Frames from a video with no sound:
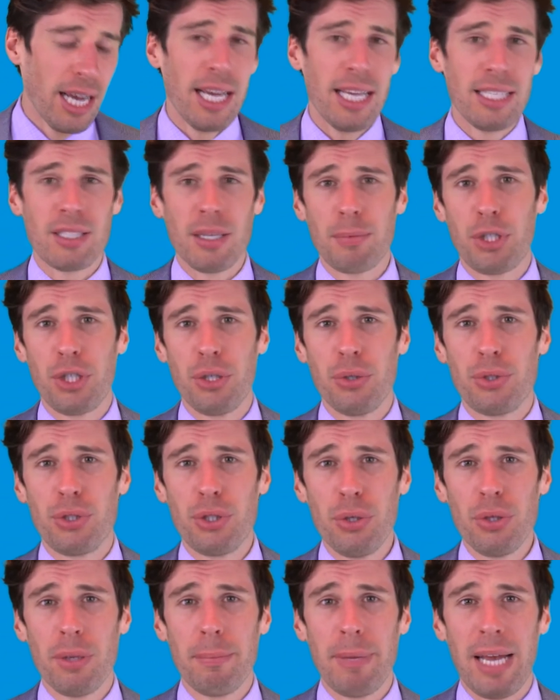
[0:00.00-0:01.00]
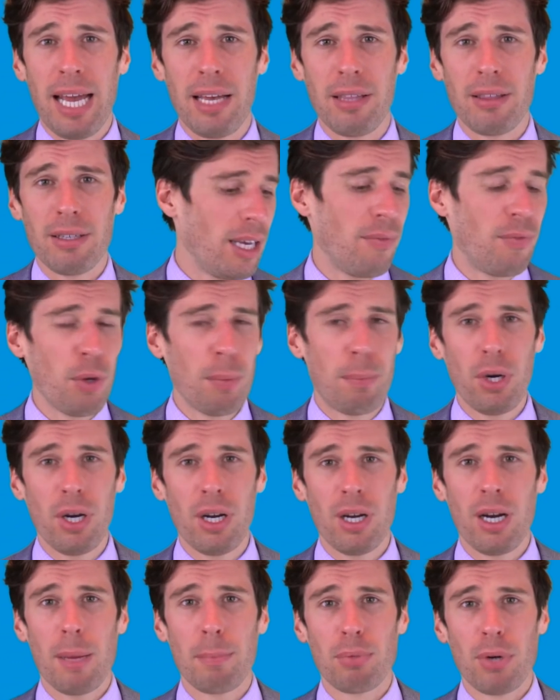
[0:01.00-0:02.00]
It's up to you. Do the math. If you put
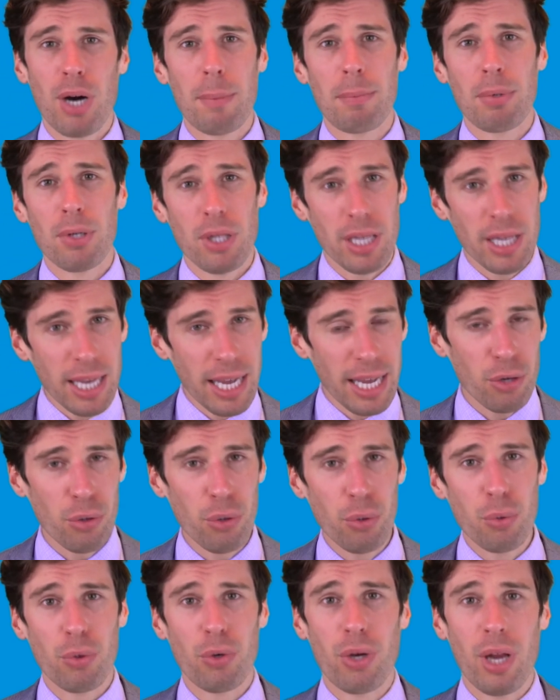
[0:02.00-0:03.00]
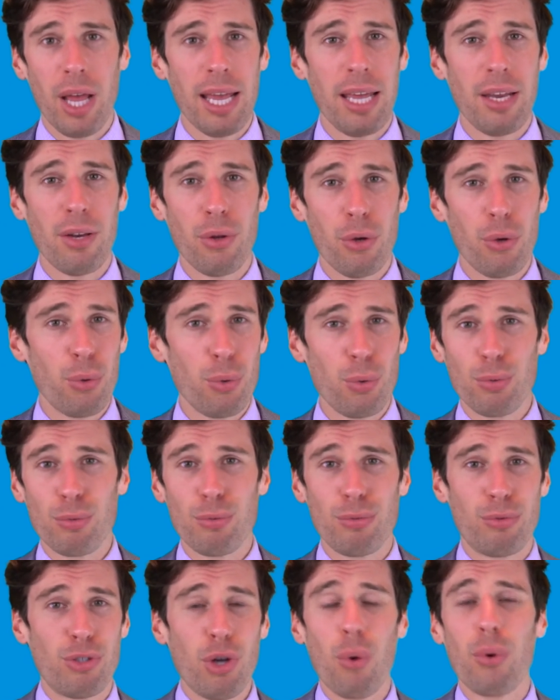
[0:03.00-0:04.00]
it on properly and you and you
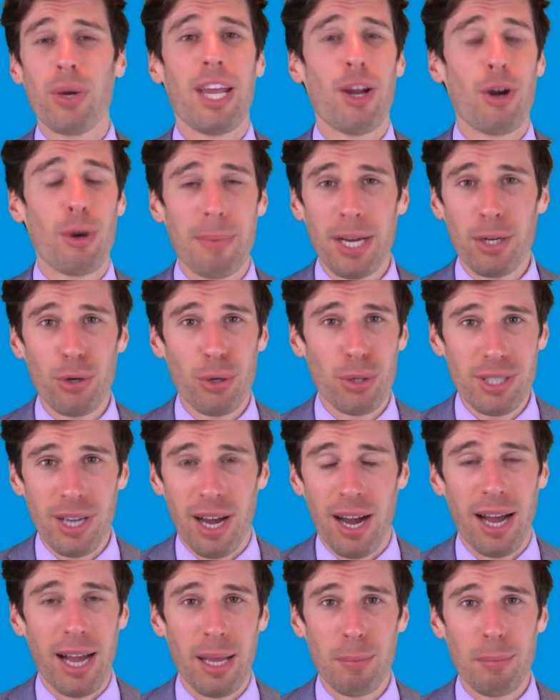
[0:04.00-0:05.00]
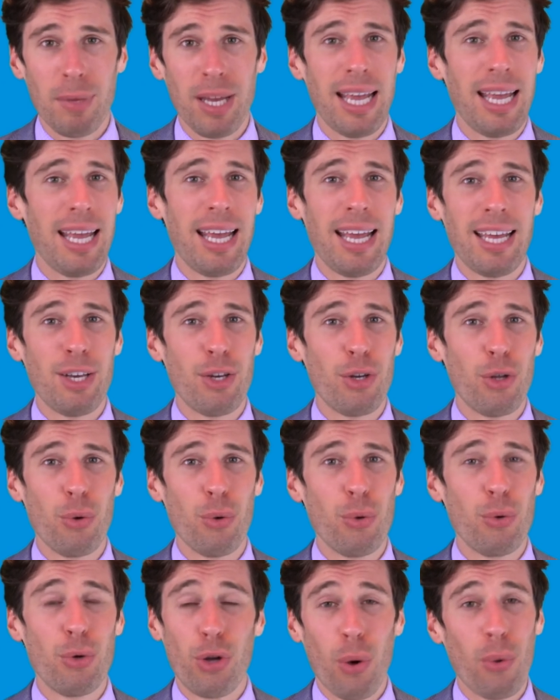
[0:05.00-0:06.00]
don't care about your time and
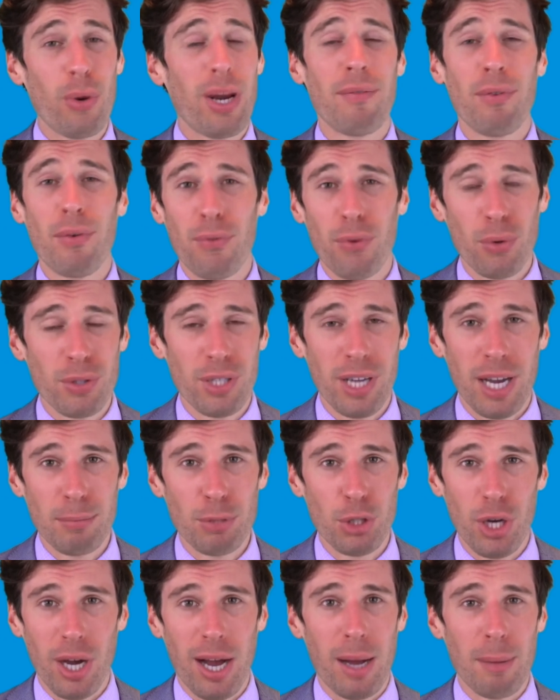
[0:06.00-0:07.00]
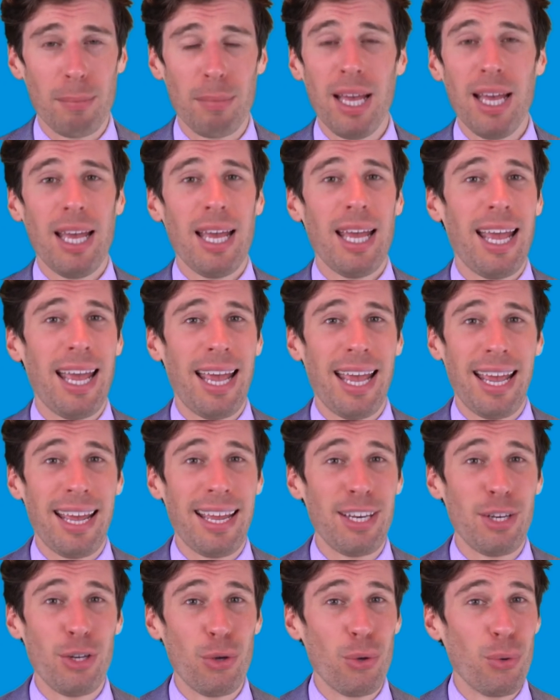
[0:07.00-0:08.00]
you don't have a full-time job
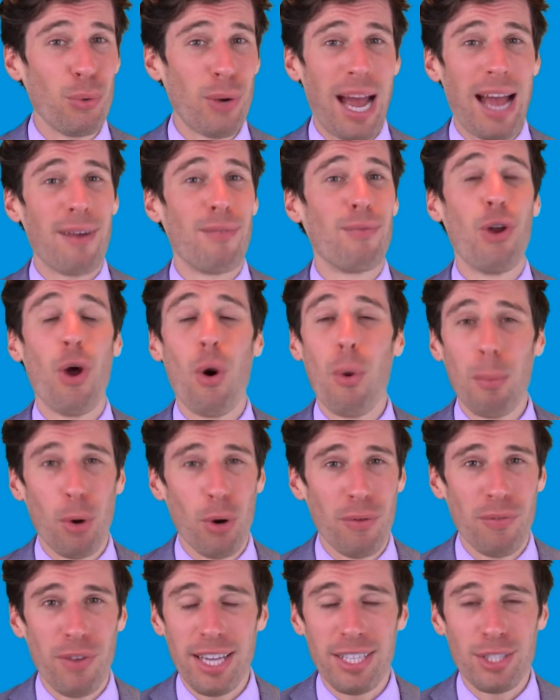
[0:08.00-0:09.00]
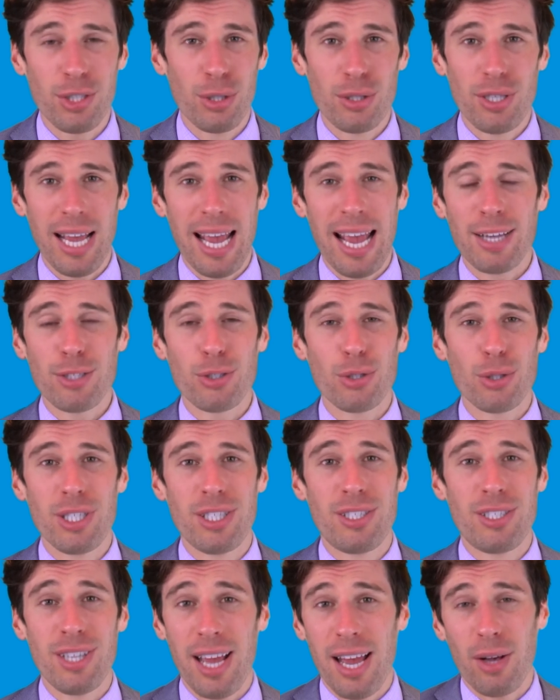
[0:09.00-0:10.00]
and you have no motivation to actually
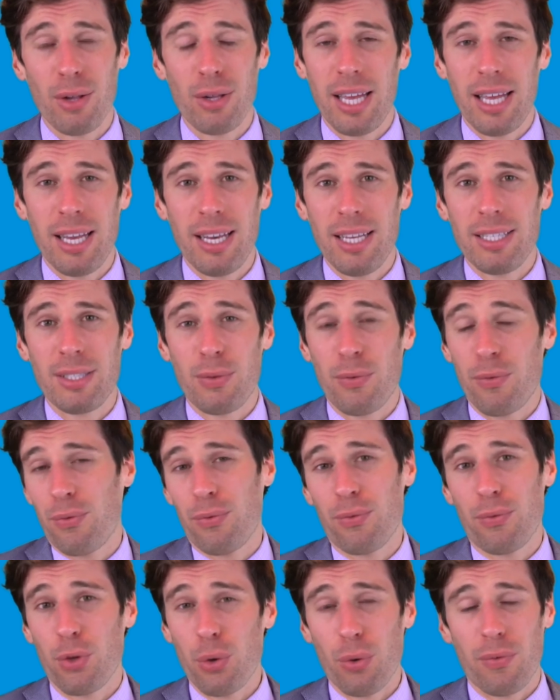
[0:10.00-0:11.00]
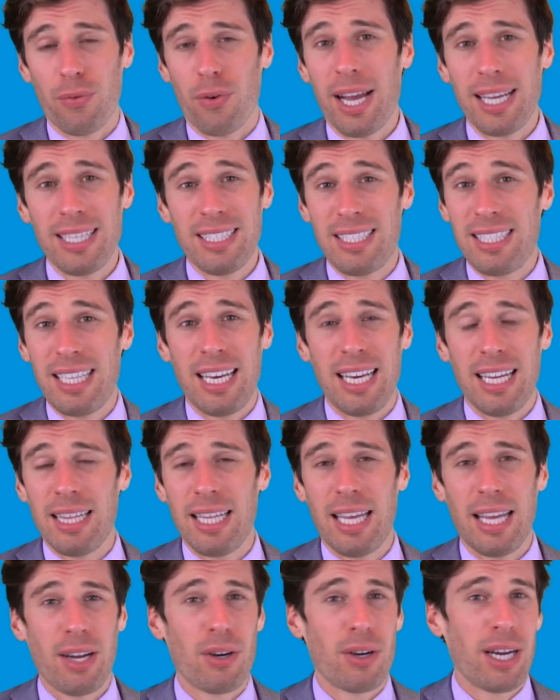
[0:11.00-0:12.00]
sell and it's you're fine sitting
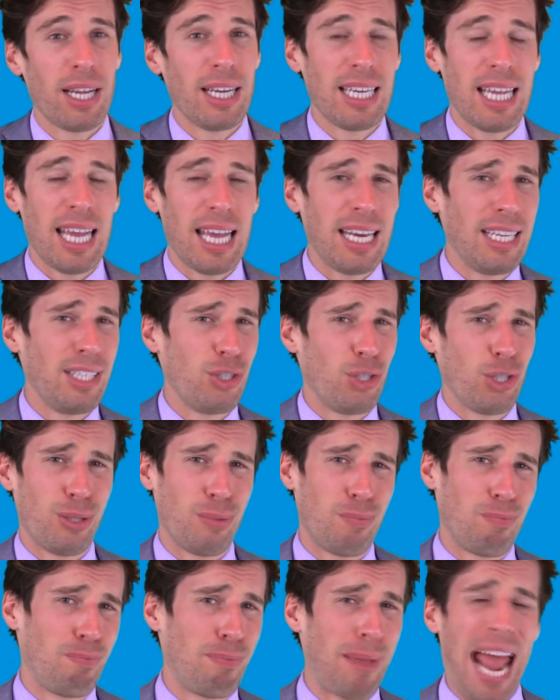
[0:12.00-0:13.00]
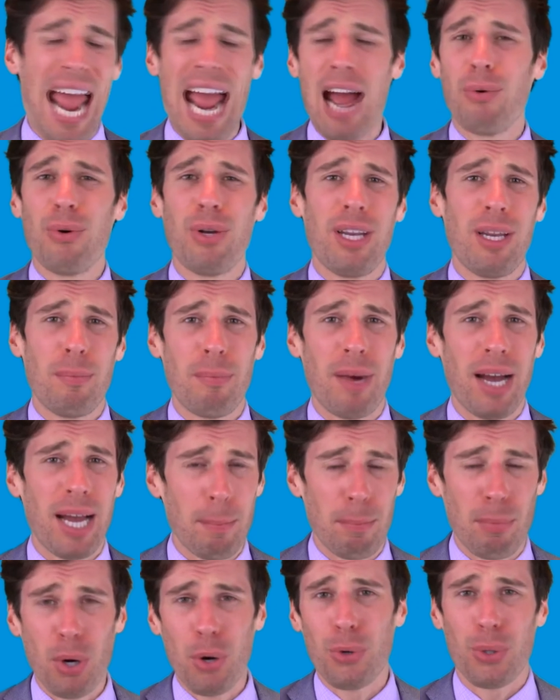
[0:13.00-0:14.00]
there and getting just hounded by
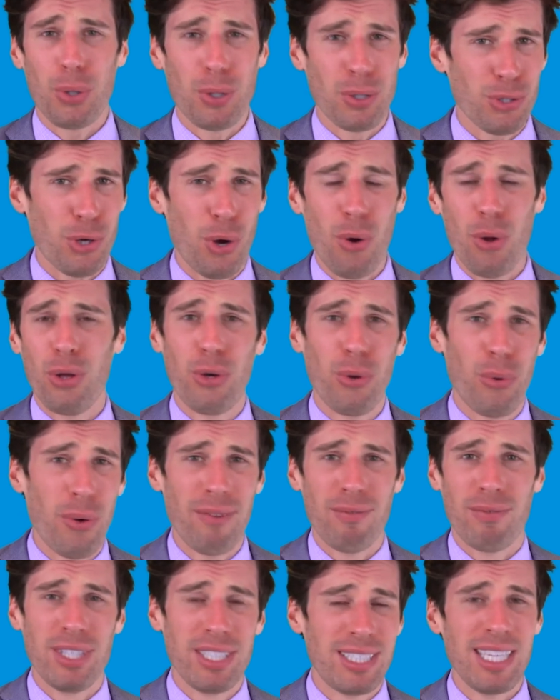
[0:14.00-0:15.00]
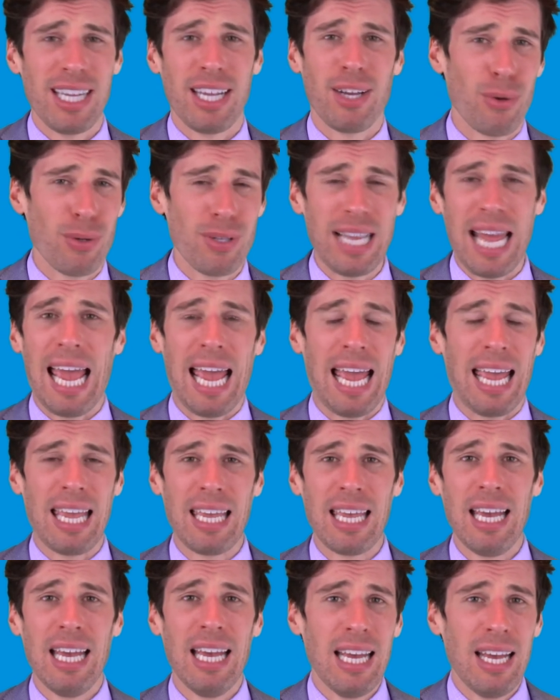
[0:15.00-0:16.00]
brokers calling you every single
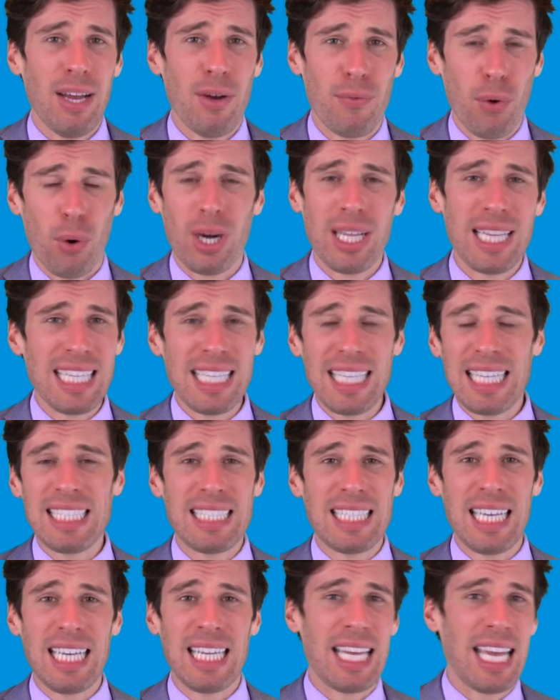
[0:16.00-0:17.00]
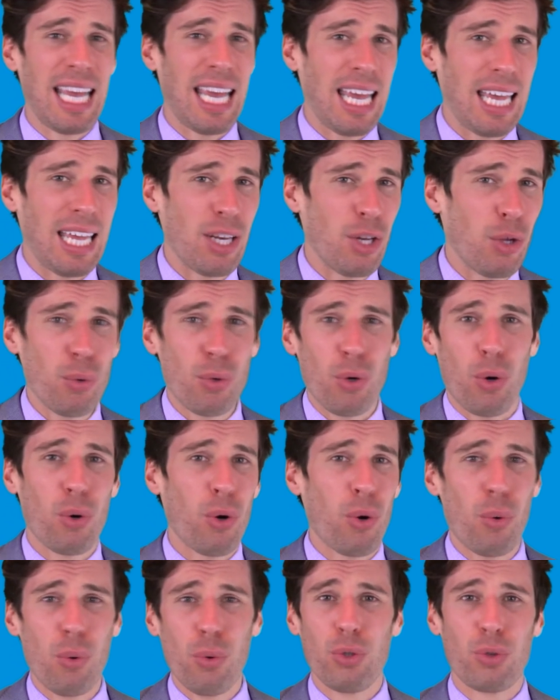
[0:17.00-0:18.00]
day for the listing and you don't
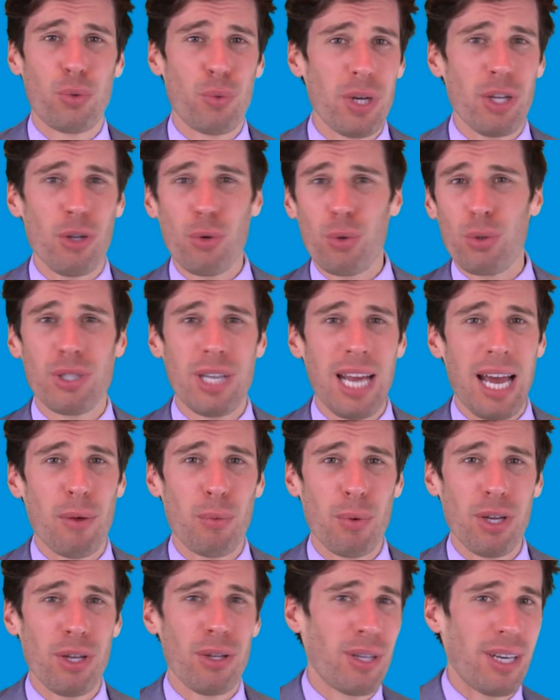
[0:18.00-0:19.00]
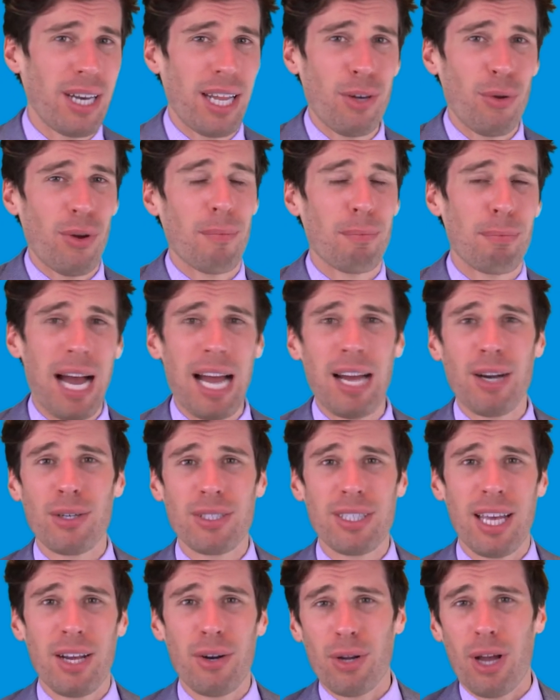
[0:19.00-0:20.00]
know who's real, who's not real, and then you have
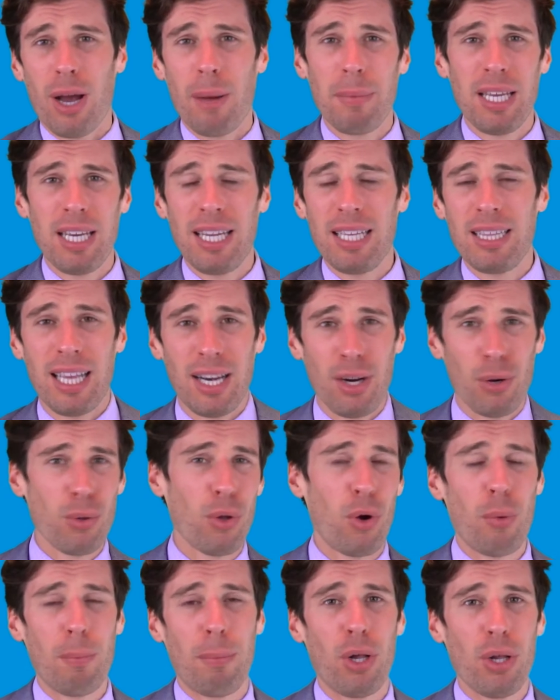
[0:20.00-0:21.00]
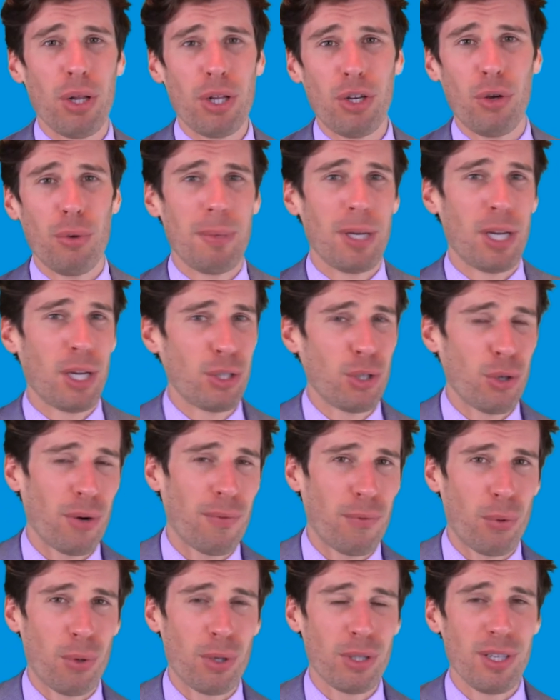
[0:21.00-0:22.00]
buyers that are coming in that are lowballing you because you're
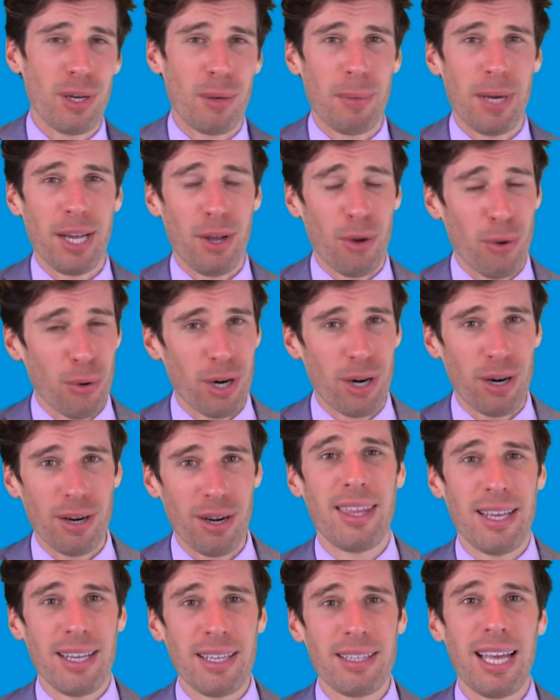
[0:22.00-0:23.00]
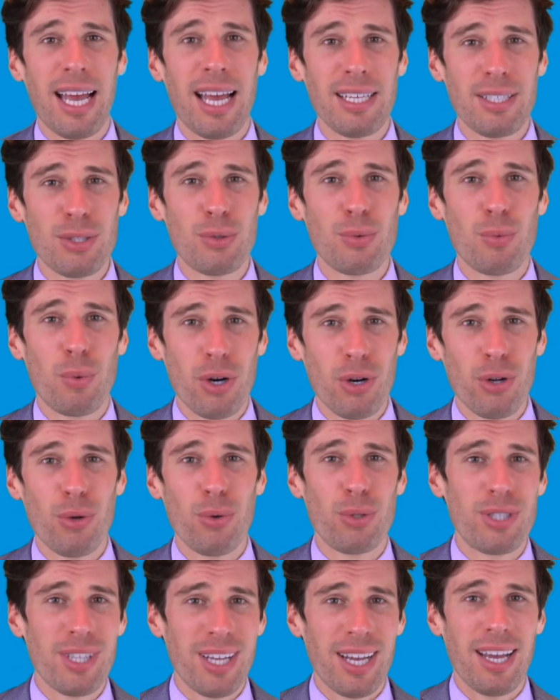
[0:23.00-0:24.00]
a for sale by owner, think that's where
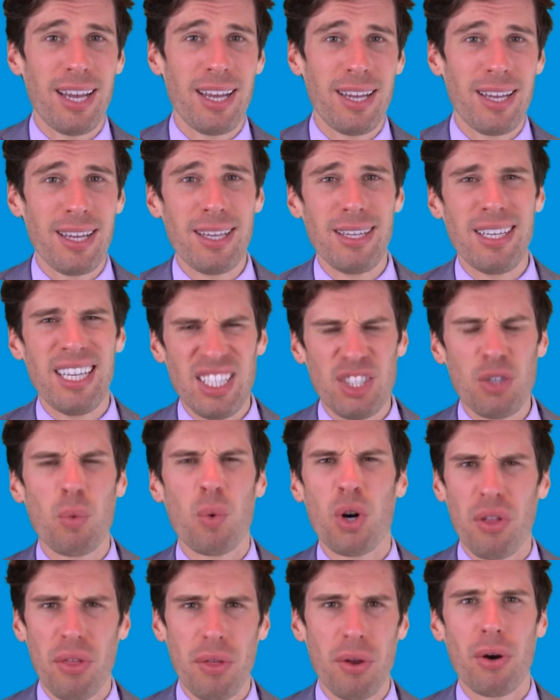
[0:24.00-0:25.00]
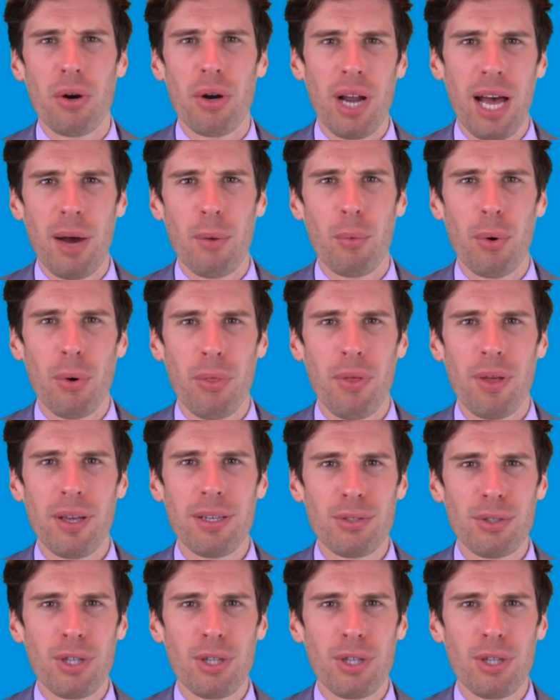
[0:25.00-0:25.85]
you say, is it worth it or not worth it?